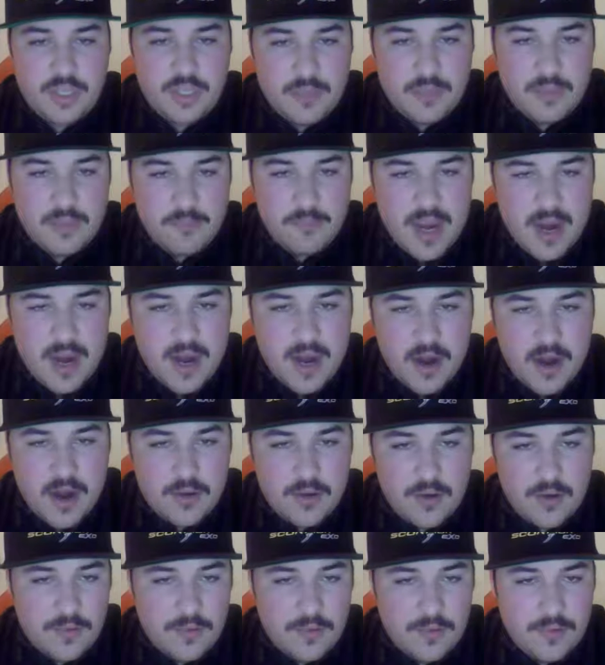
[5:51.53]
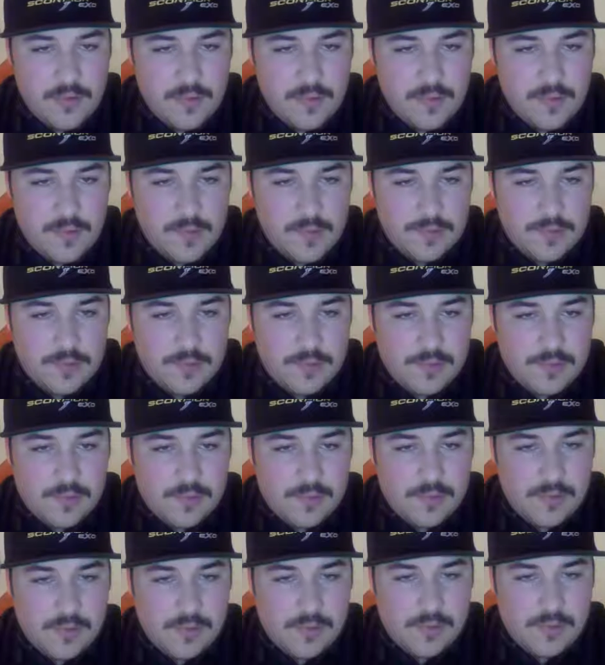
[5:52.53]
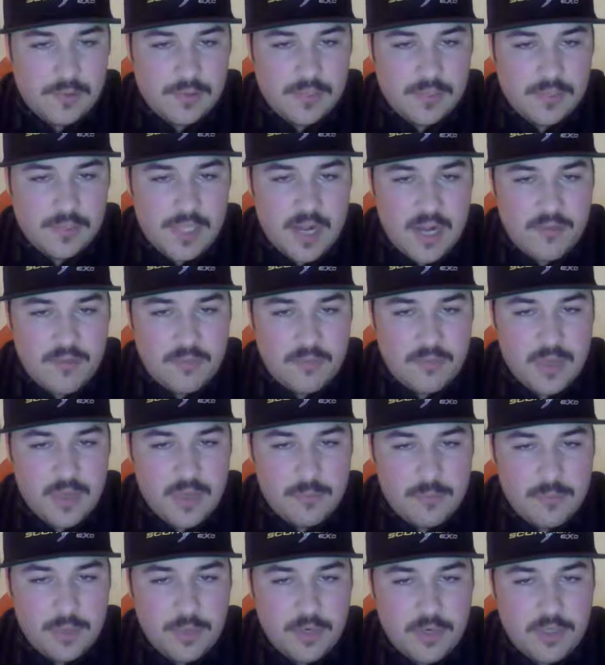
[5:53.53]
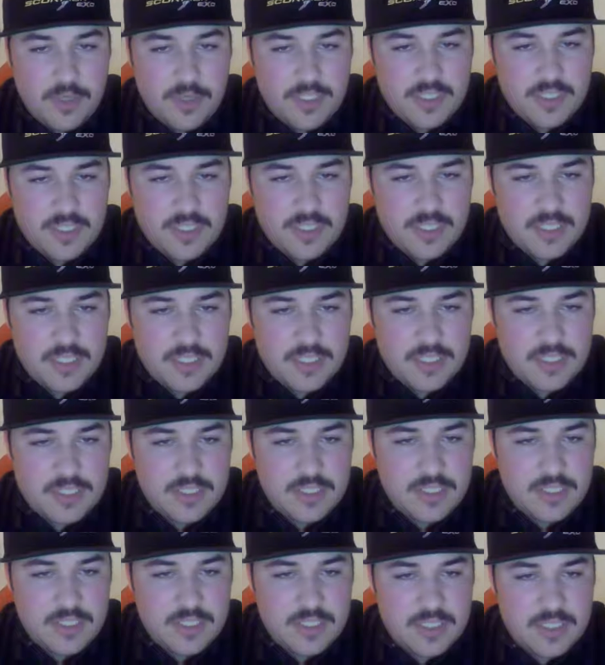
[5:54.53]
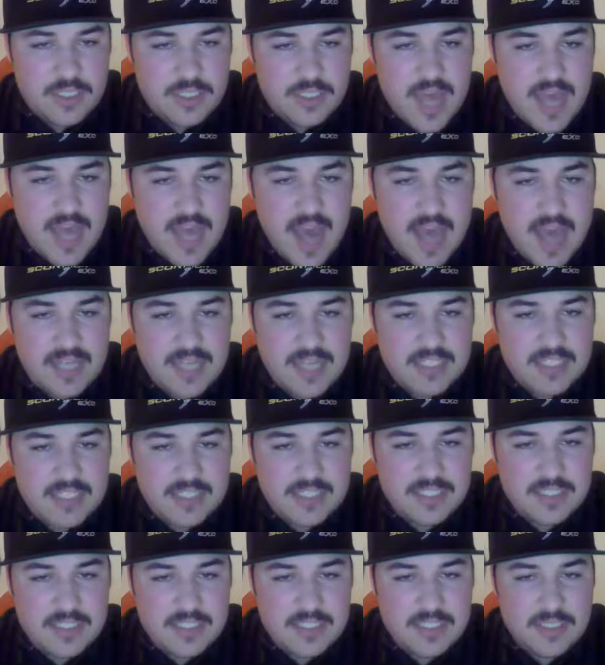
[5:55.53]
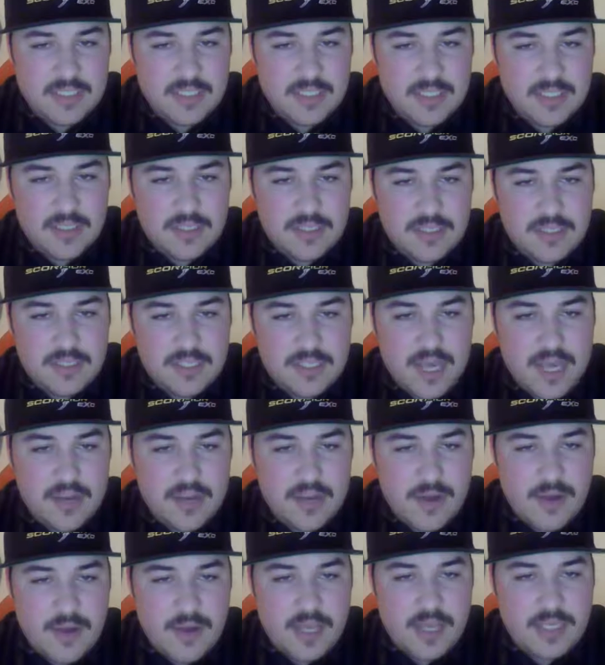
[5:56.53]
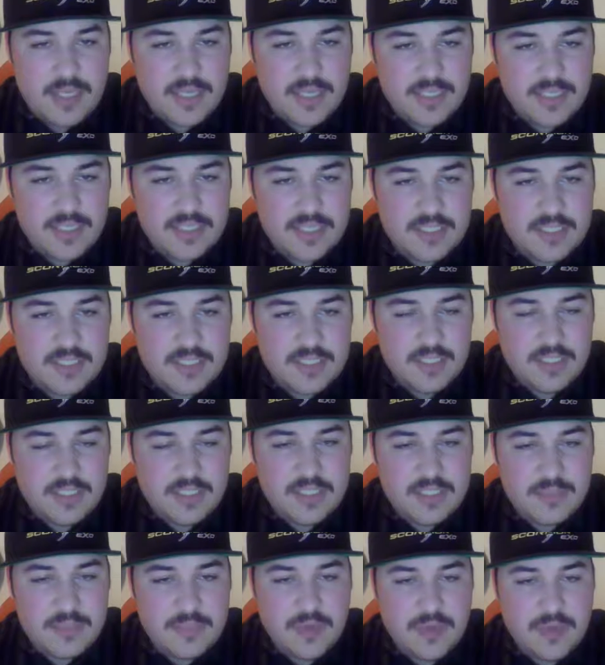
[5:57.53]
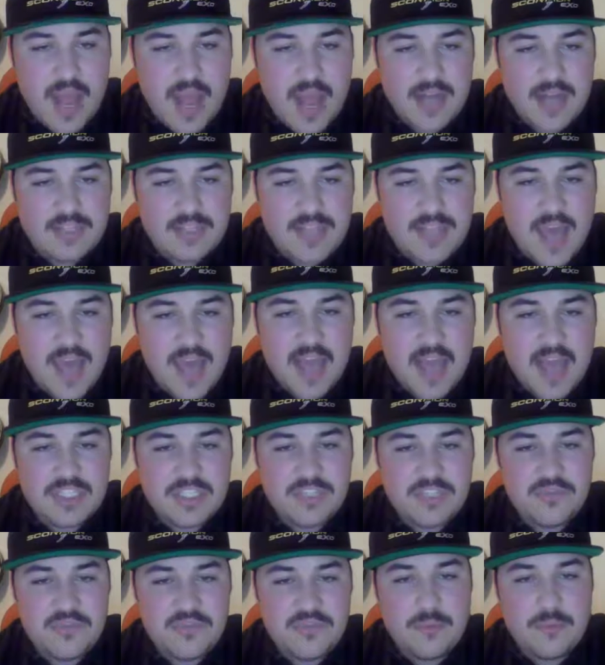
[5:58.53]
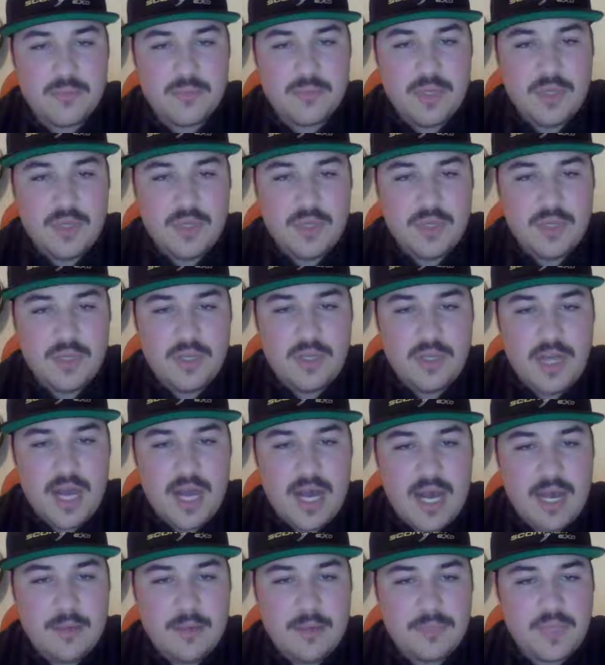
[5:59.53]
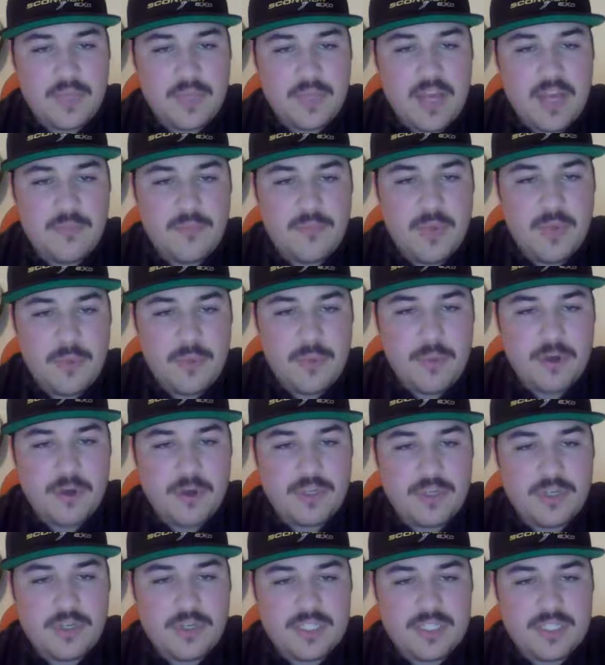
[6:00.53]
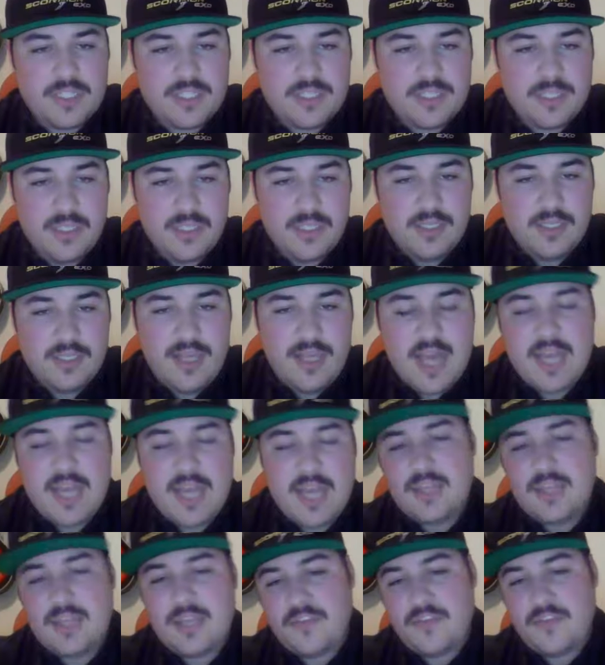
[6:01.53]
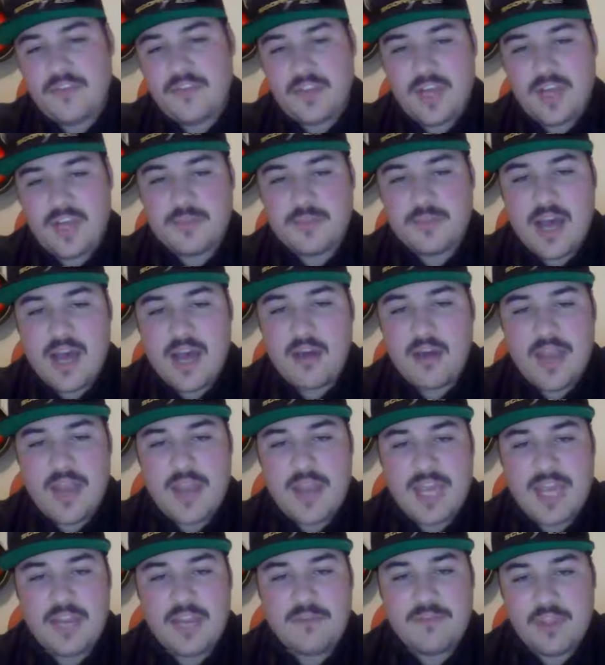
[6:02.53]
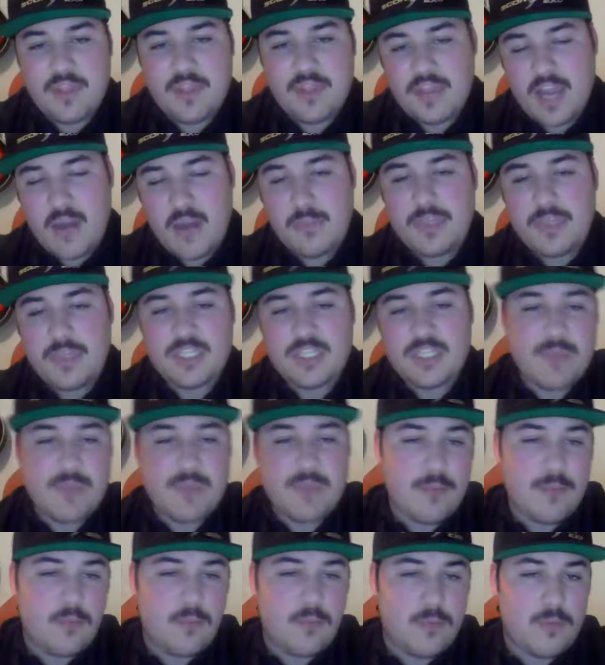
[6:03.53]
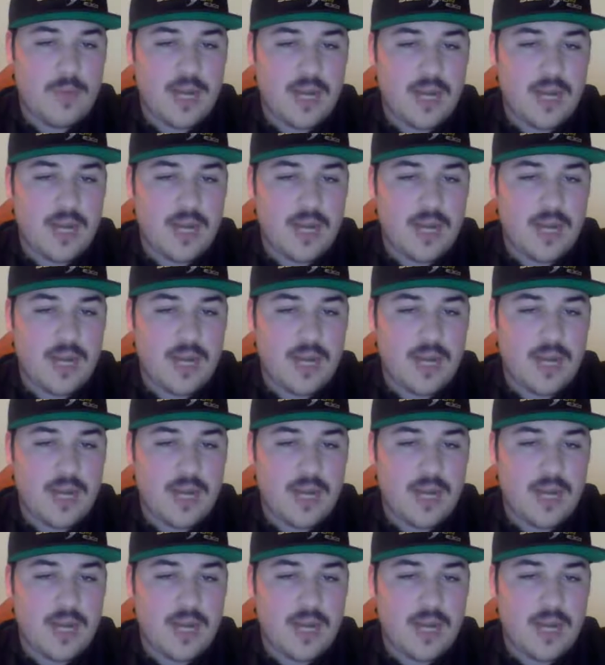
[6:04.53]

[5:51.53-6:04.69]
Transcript: compare government purchases to taxes. So yeah, you're right, because it is. So you subtract taxes from government purchases, and since it comes out negative, the government spent more